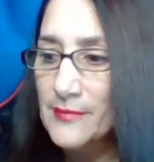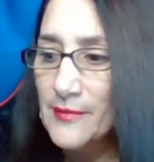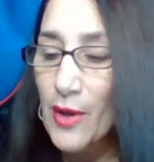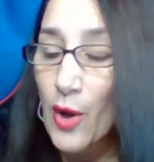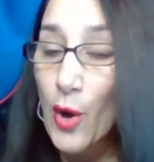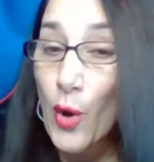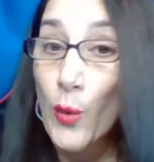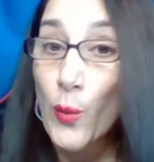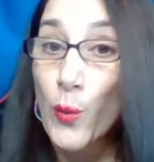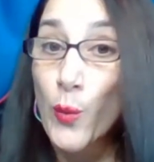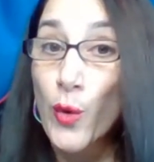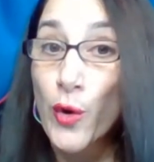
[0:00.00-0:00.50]

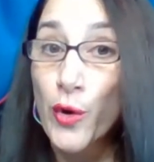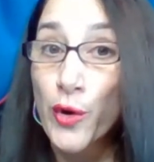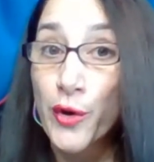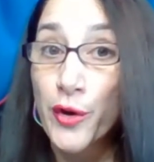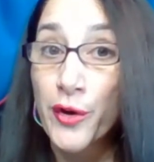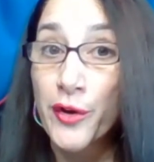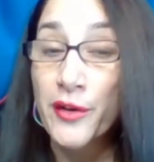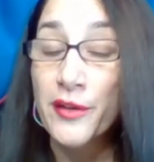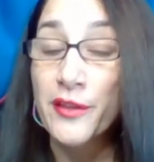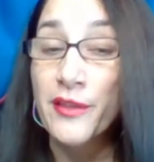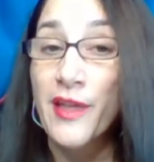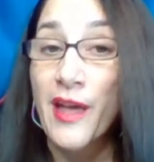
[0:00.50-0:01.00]
a
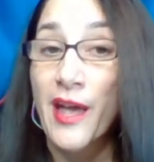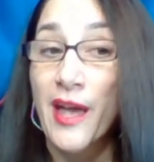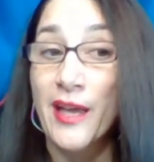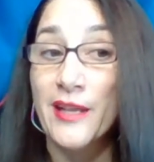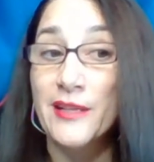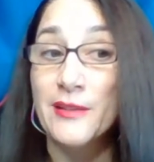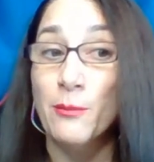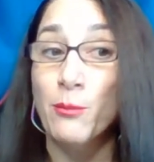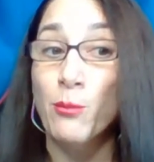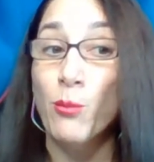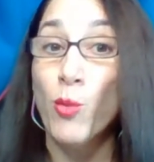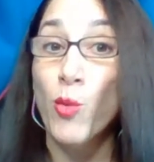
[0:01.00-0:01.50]
word
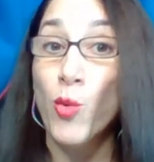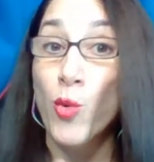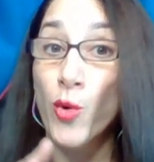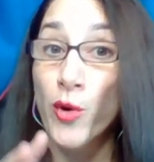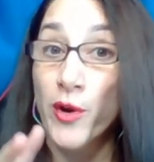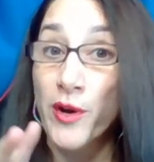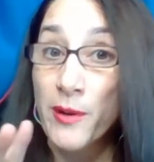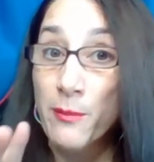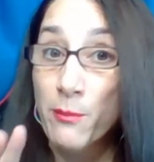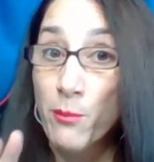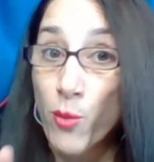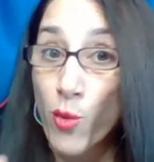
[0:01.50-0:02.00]
that more
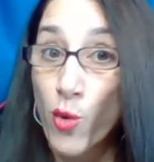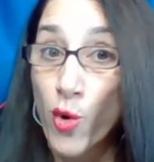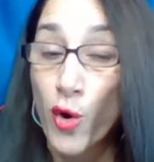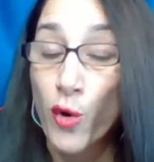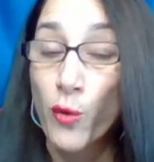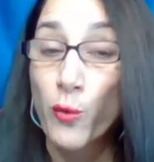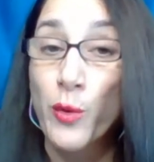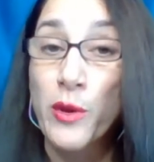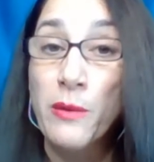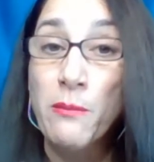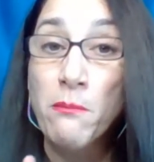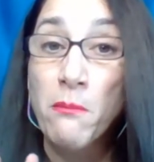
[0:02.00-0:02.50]
and more
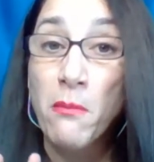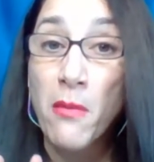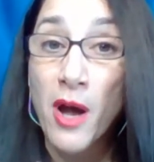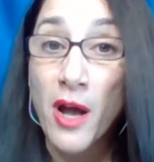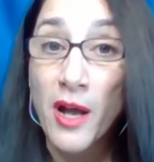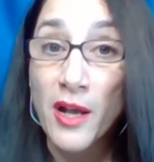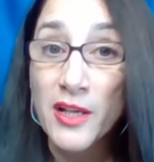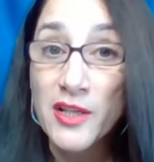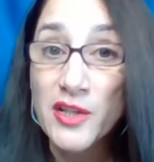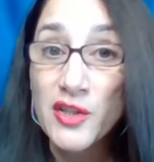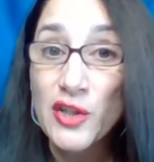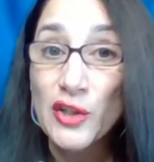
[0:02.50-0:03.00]
we
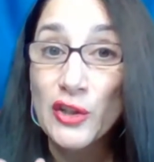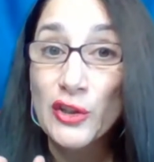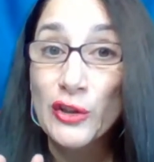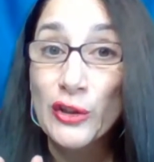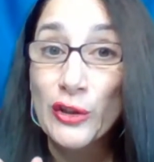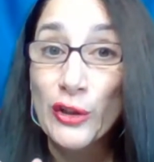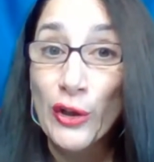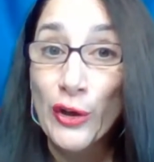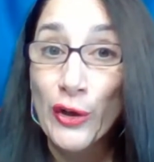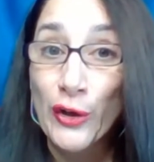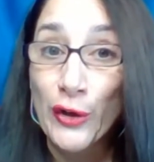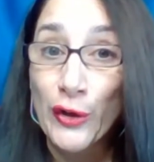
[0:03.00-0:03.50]
must
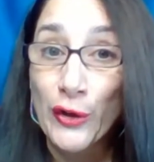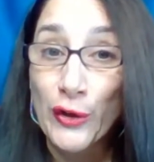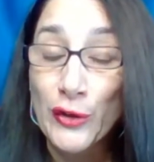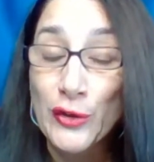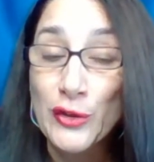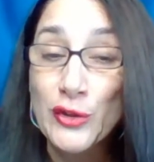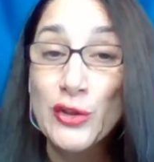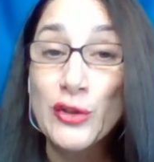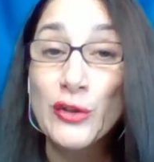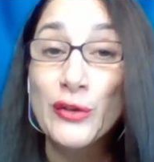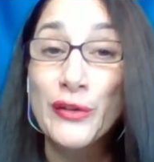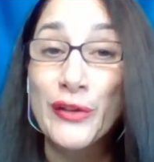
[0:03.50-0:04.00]
learn
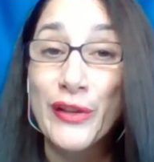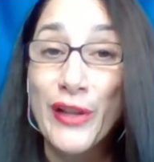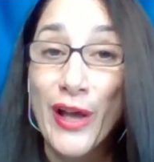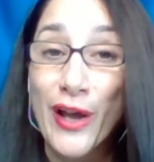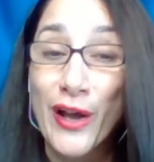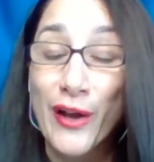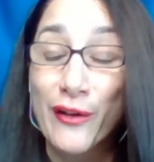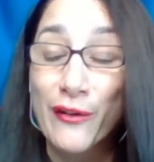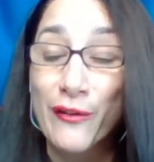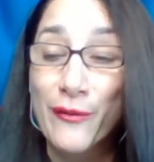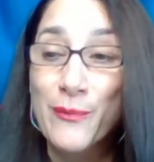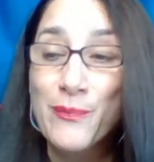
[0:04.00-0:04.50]
to
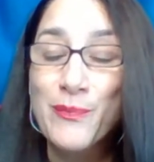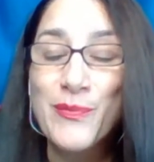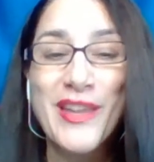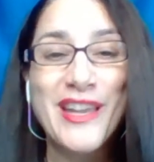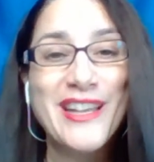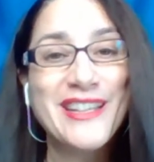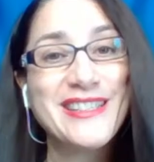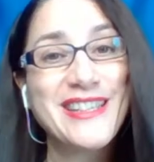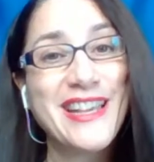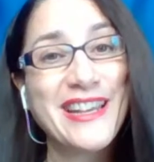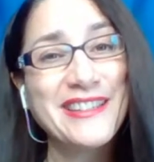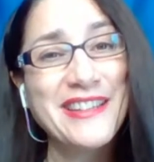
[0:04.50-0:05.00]
love,
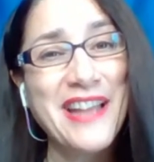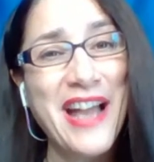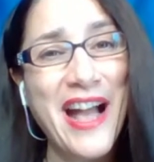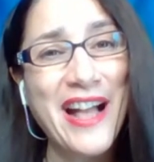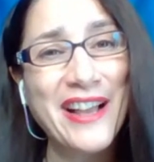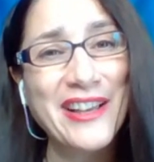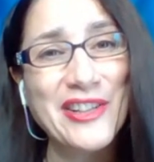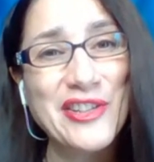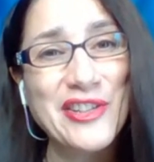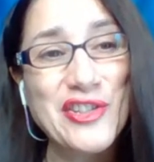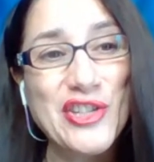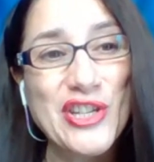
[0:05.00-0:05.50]

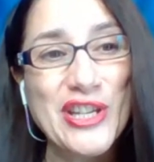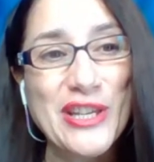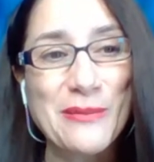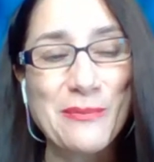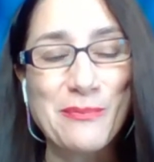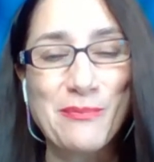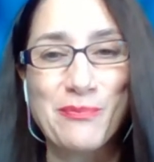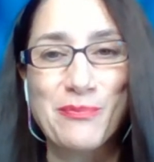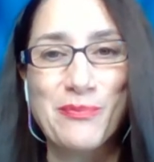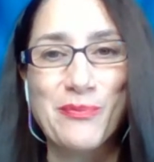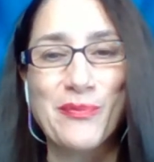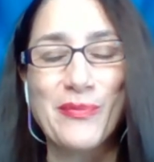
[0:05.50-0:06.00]
technology.
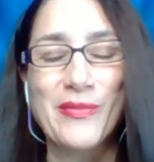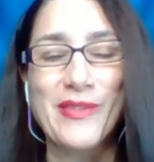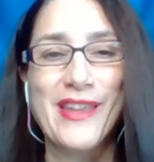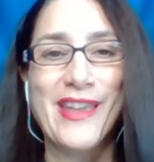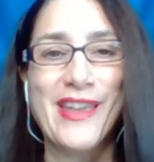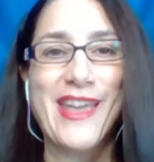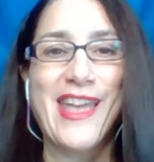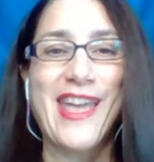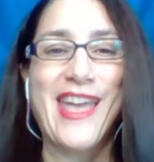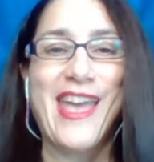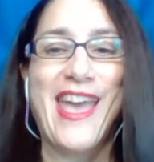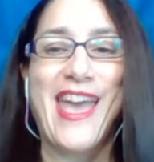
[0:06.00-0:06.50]

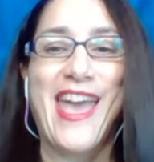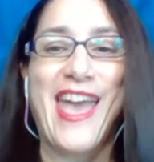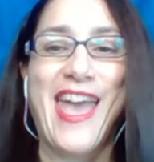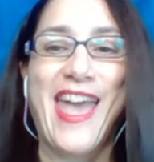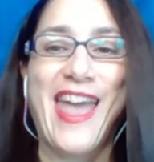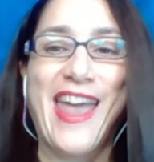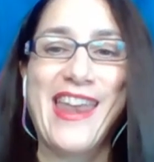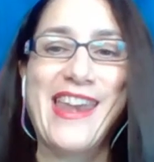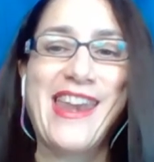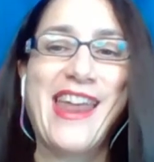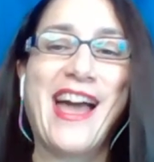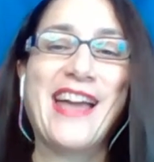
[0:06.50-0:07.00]

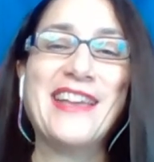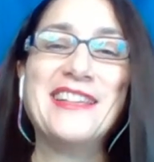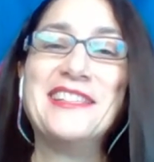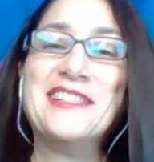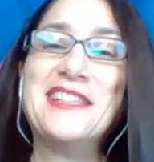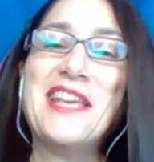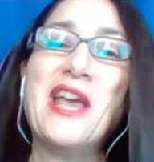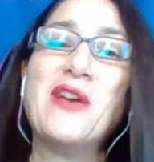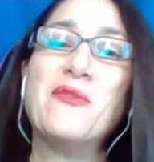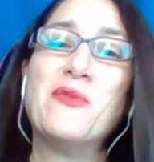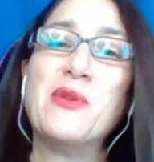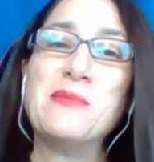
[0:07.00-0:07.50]
And I
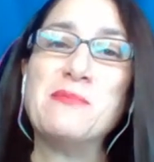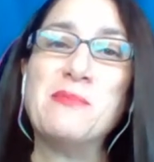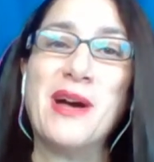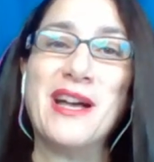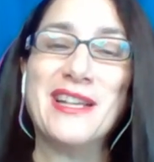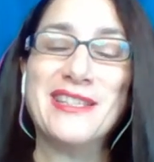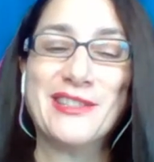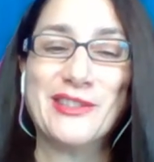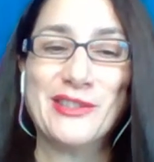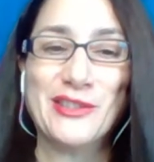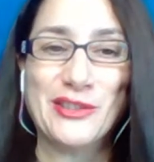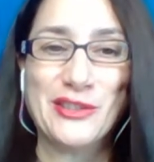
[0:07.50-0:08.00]
say we
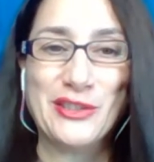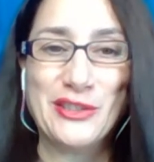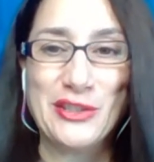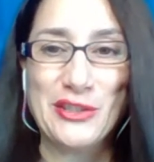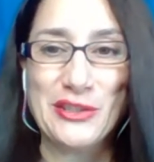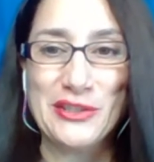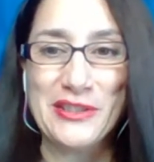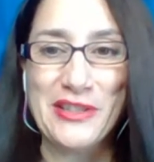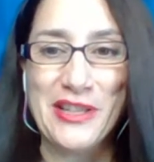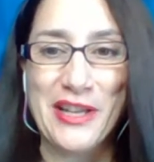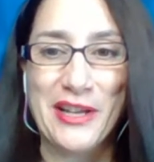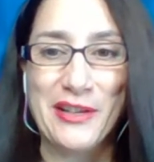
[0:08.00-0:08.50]
must learn to
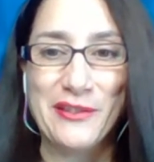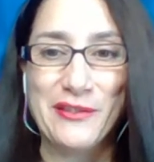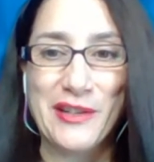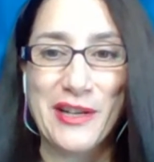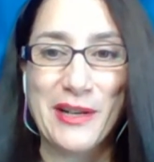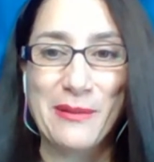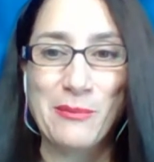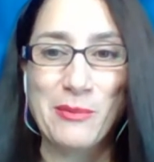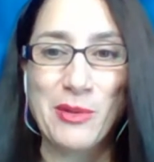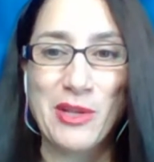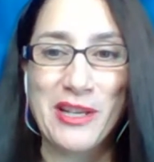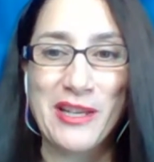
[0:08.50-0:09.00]
love, and
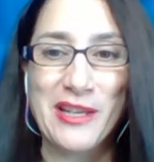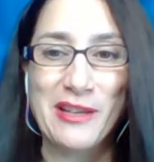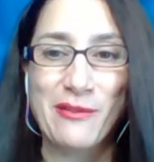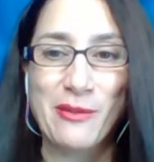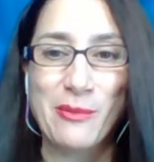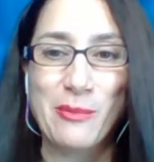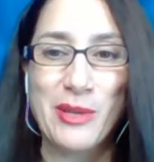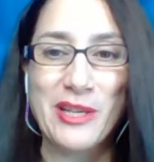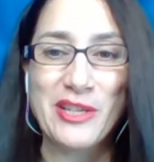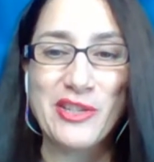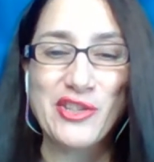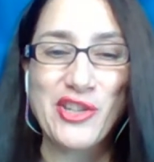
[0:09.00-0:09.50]
I'm going to give a
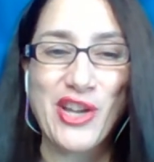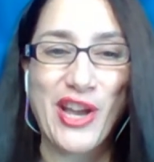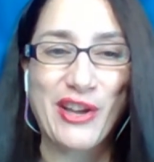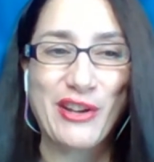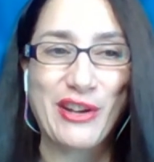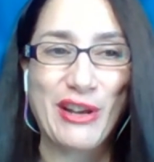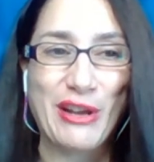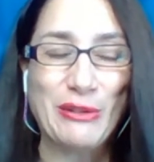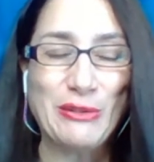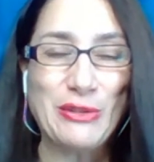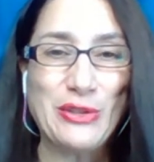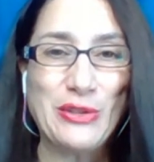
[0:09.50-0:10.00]
big shout
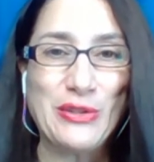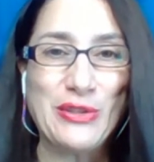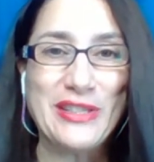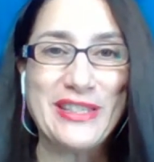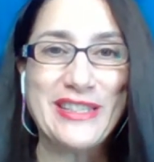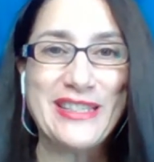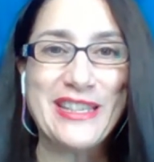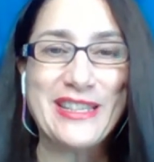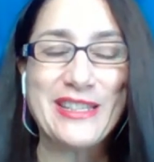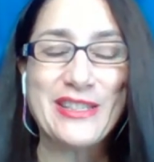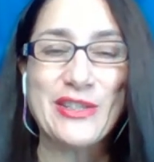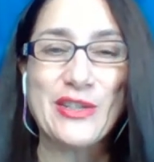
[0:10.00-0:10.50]
out to the
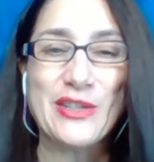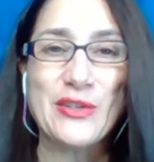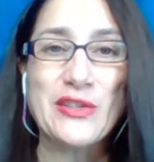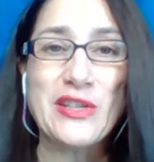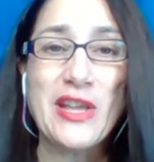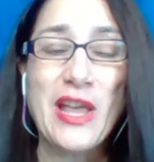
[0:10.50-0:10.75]
sisters